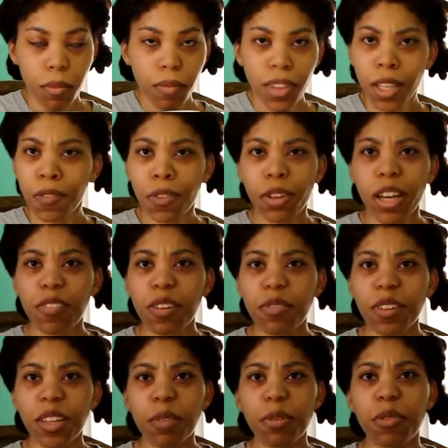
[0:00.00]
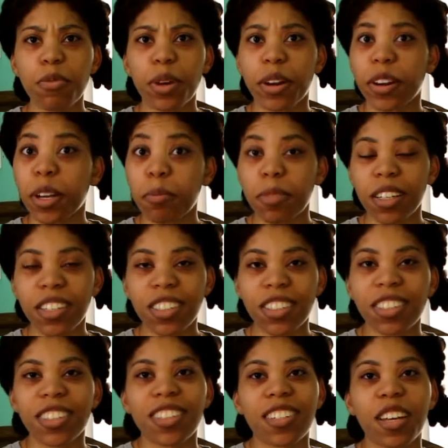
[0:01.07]
even though I haven't really been wearing much
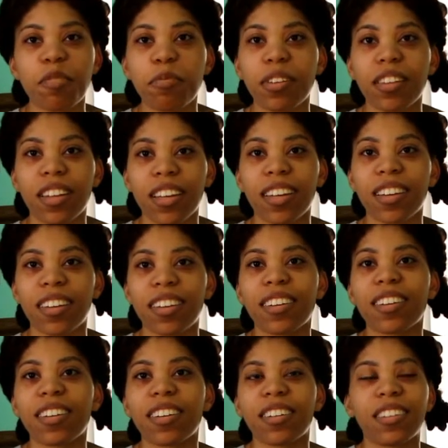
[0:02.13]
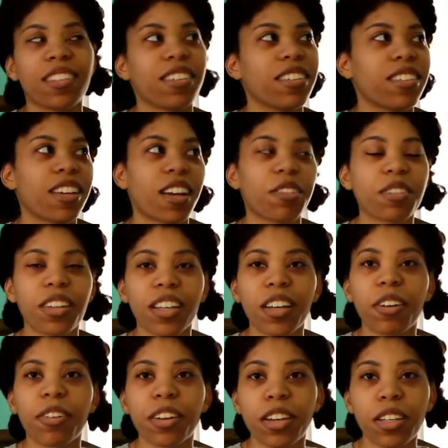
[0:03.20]
because I've been like not really
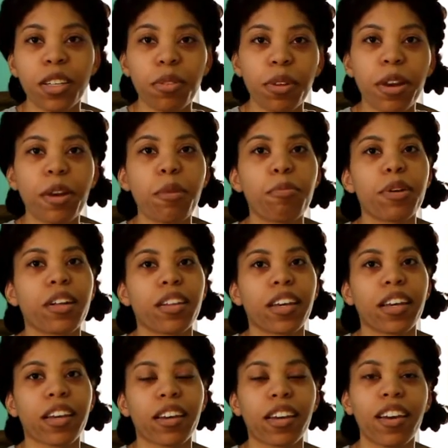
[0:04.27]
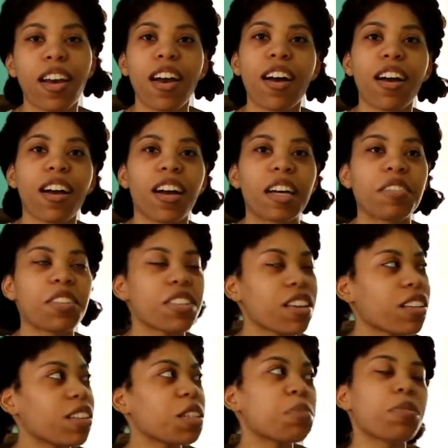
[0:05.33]
going anywhere, but like I've just at
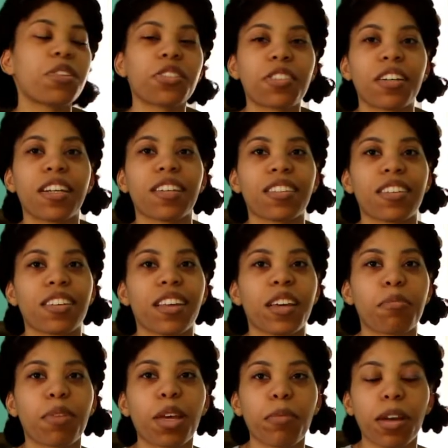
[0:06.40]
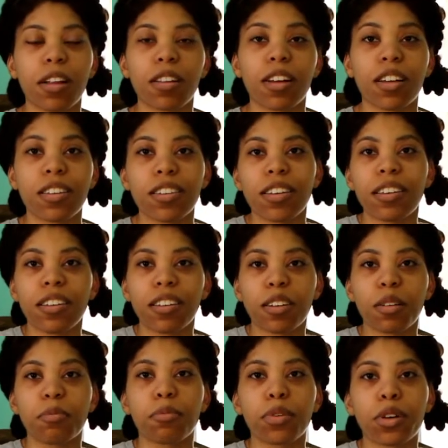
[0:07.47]
least been trying to like make my closet look
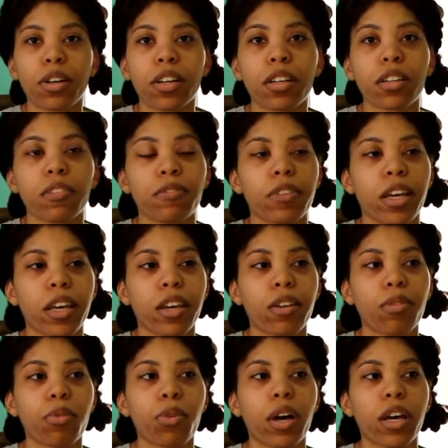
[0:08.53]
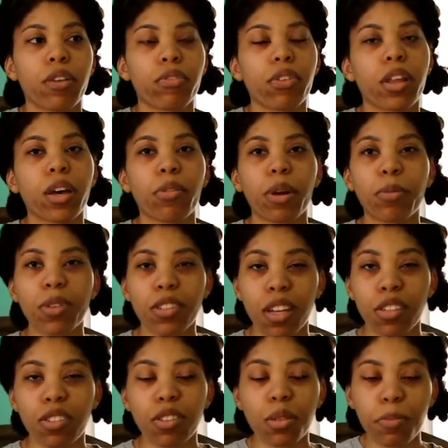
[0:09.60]
more of like what I feel like
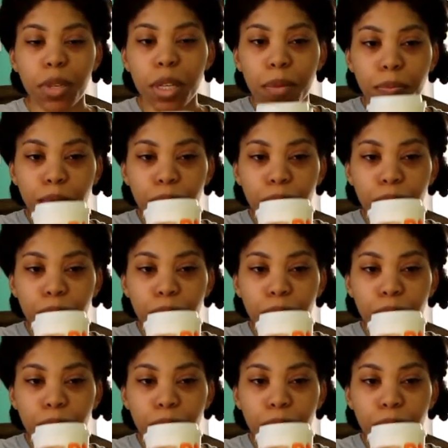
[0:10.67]
represents me.